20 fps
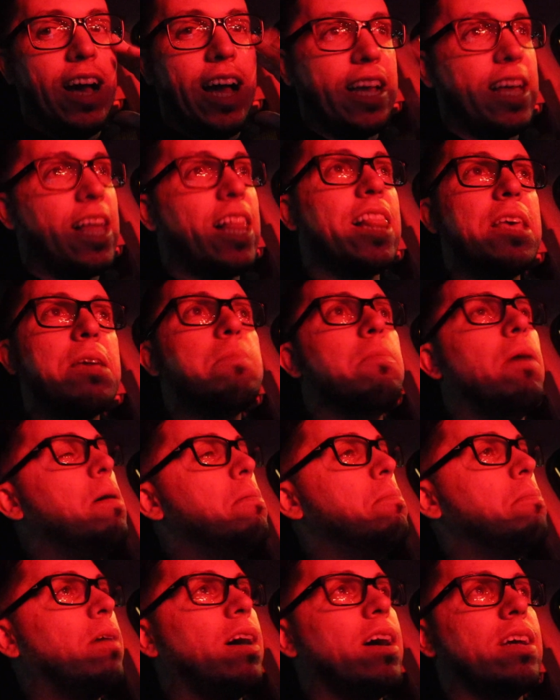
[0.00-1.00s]
clean
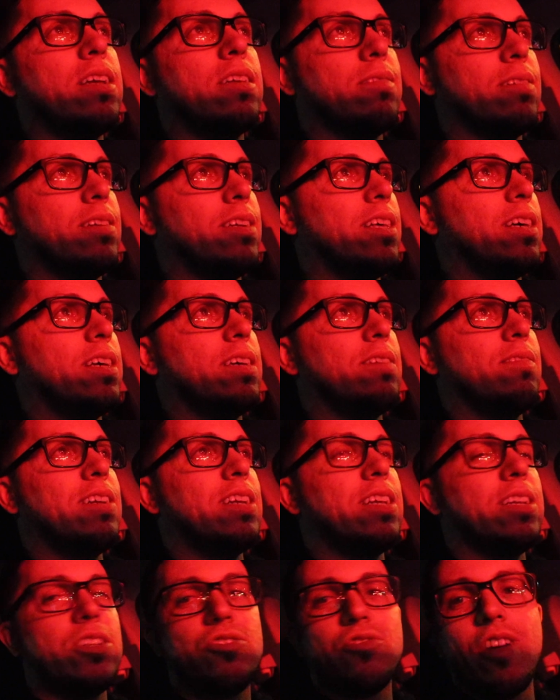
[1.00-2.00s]
my mind when
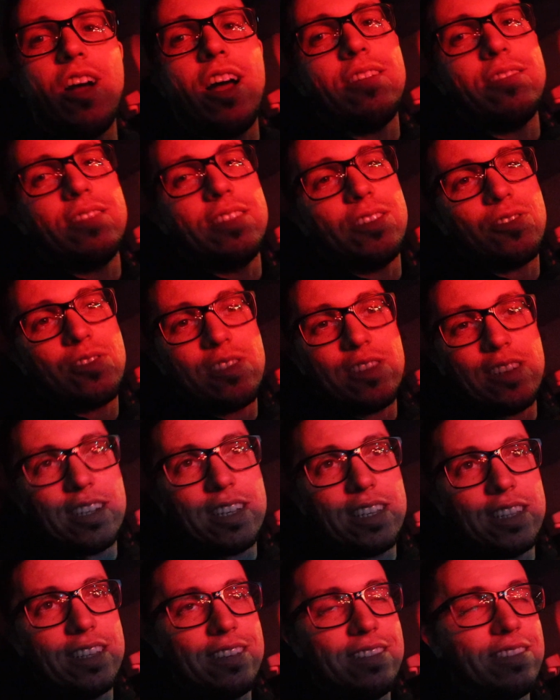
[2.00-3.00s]
I drive the
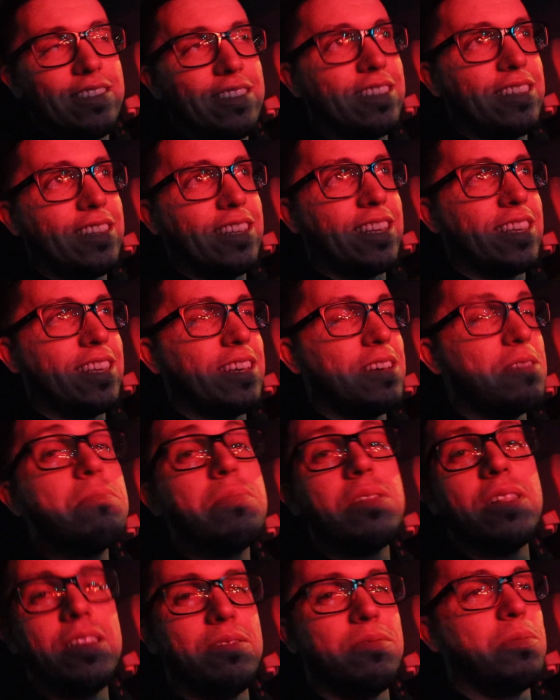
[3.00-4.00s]
truck though. It's like
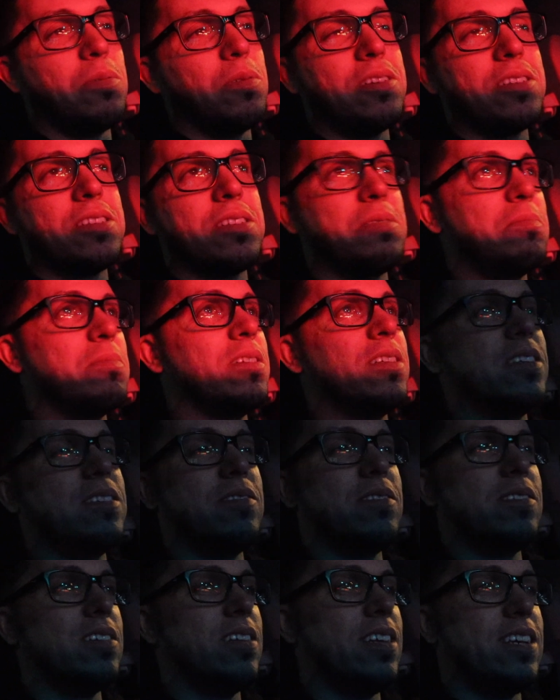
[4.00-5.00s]
unbelievable. It's
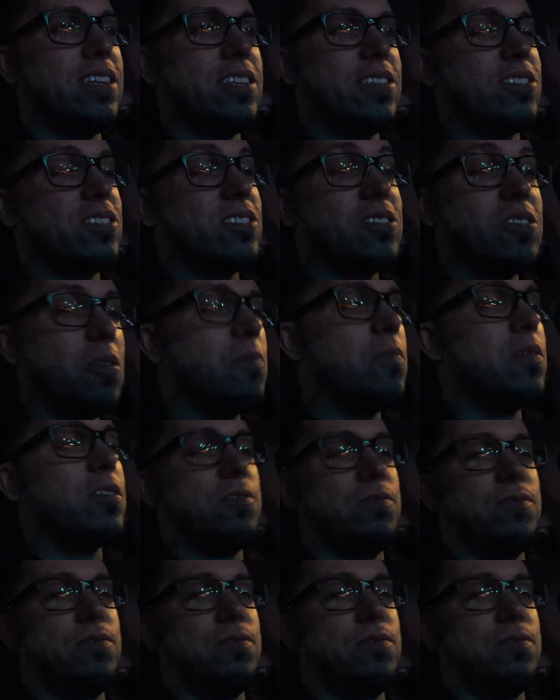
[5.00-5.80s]
unbelievable. Like, it's so much